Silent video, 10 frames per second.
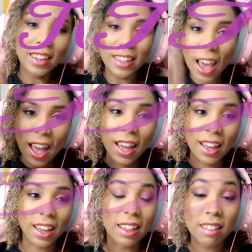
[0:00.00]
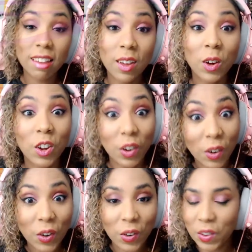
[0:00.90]
Yes!
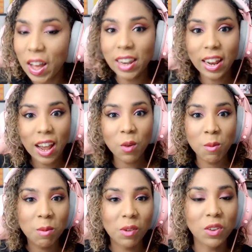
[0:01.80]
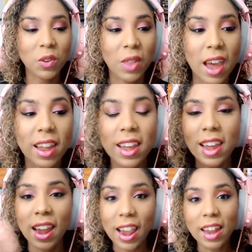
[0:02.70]
Girl, how did I remember to do that?
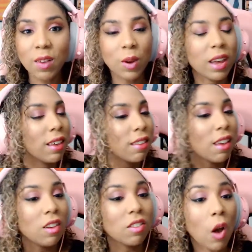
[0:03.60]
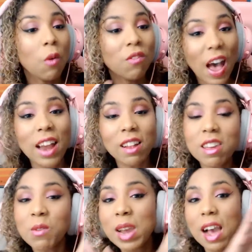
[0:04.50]
Anyways, so
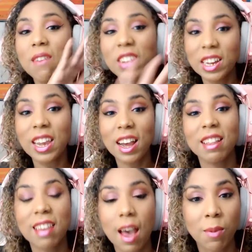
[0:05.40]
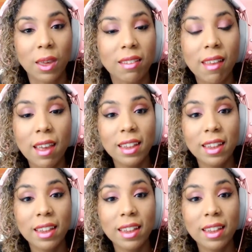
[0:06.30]
finally we got fucking Hot Topics.